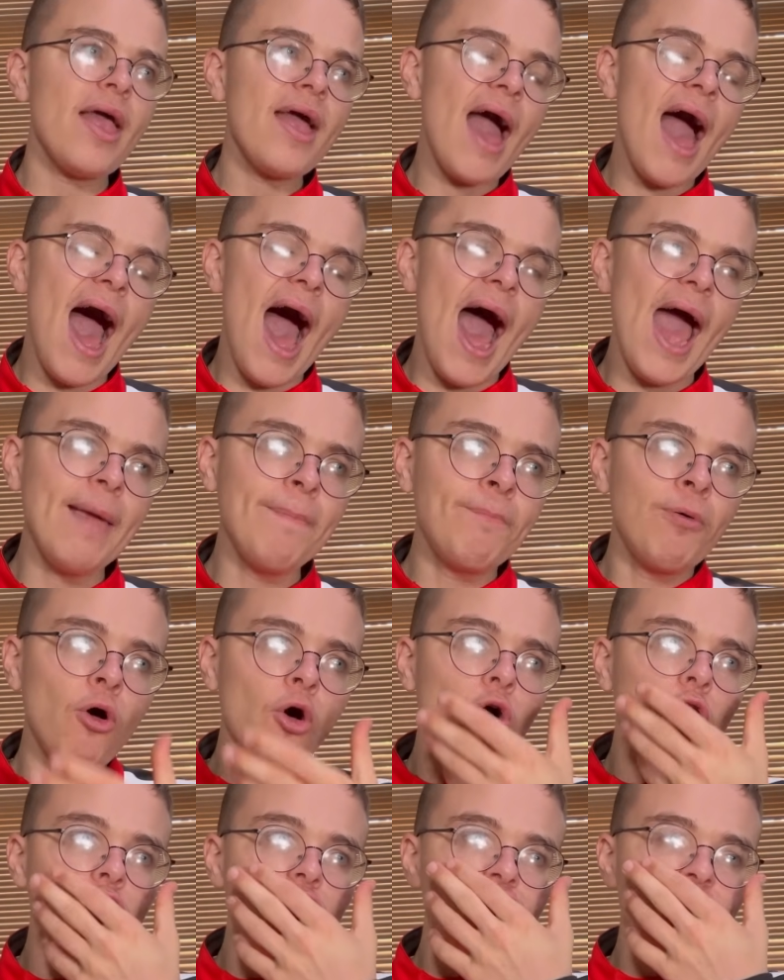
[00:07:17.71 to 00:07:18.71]
I
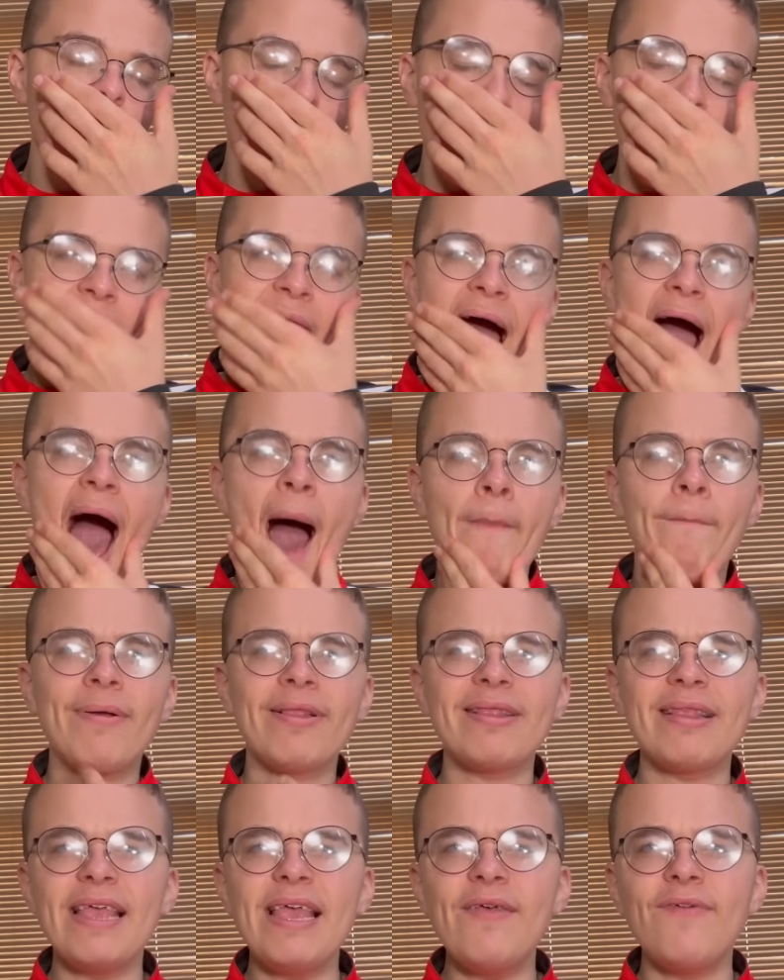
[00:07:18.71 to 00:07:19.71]
put us, I
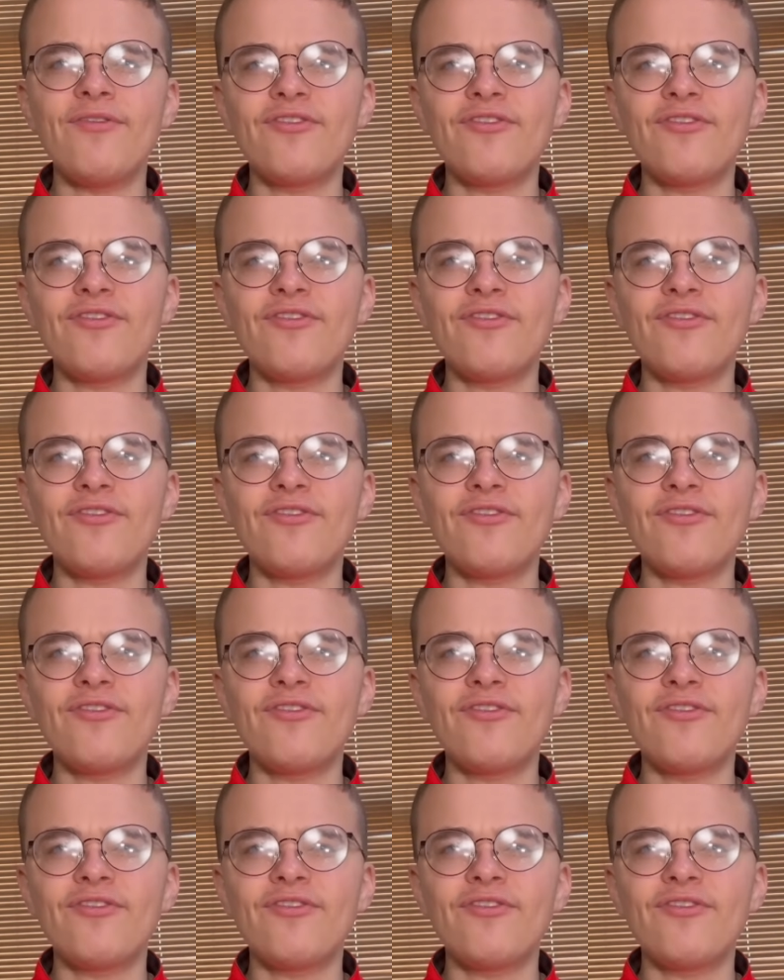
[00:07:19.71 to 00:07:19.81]
believe,